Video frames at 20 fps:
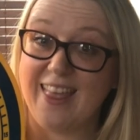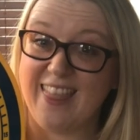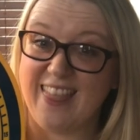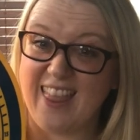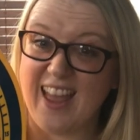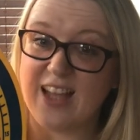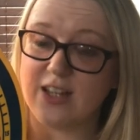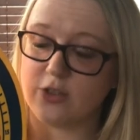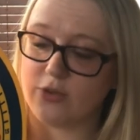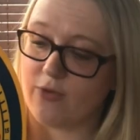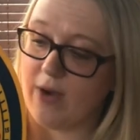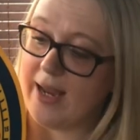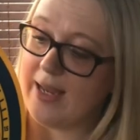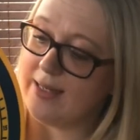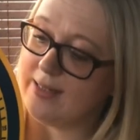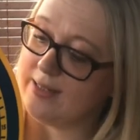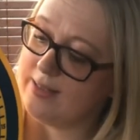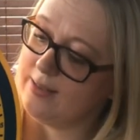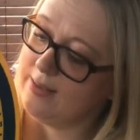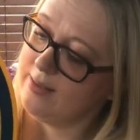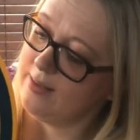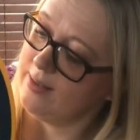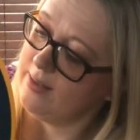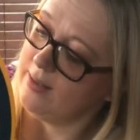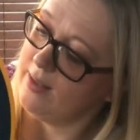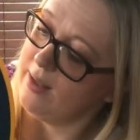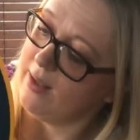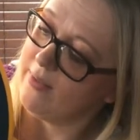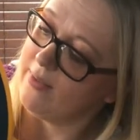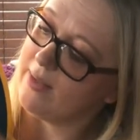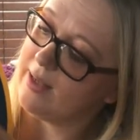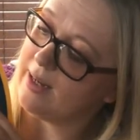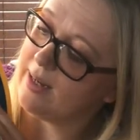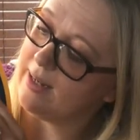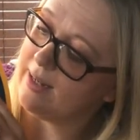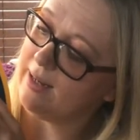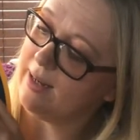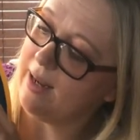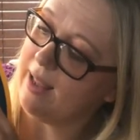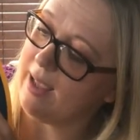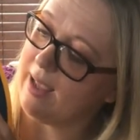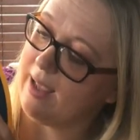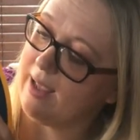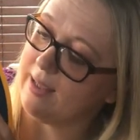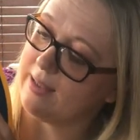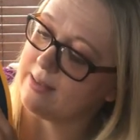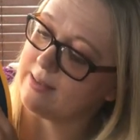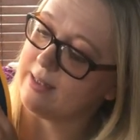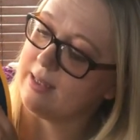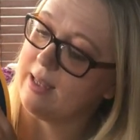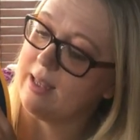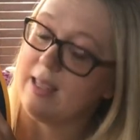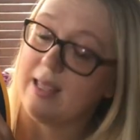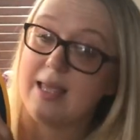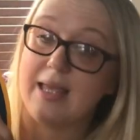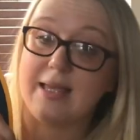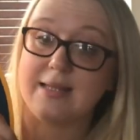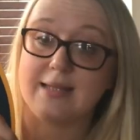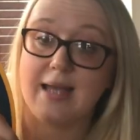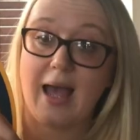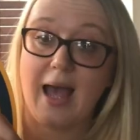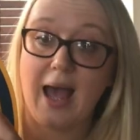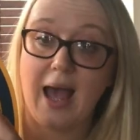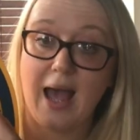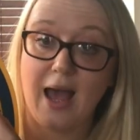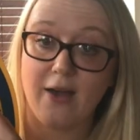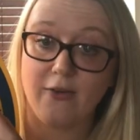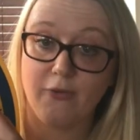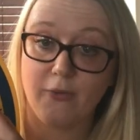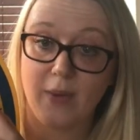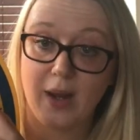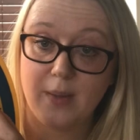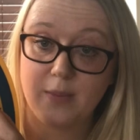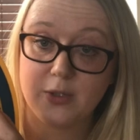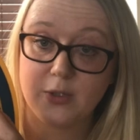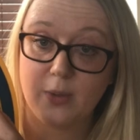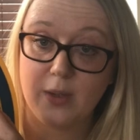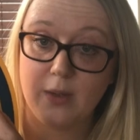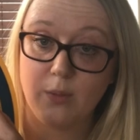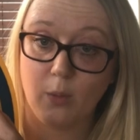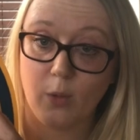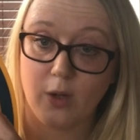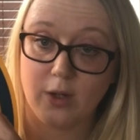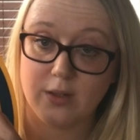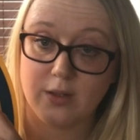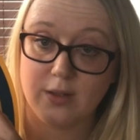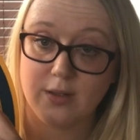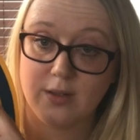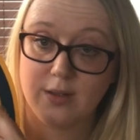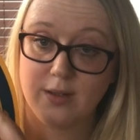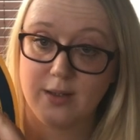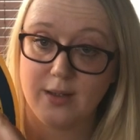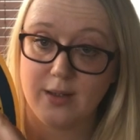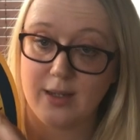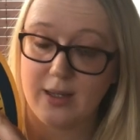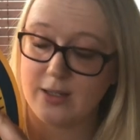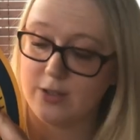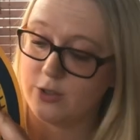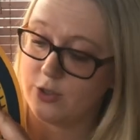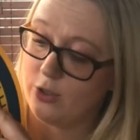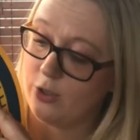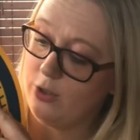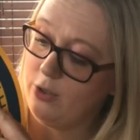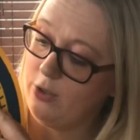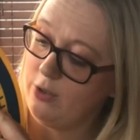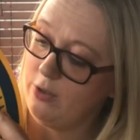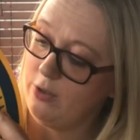That's right. The little hand is halfway between 1 and 2.